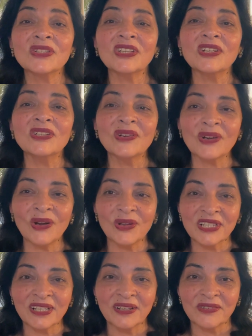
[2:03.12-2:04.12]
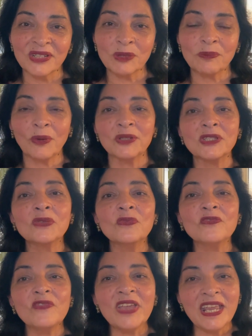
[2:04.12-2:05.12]
to the neurological response,
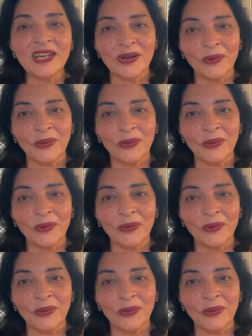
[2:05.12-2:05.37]
we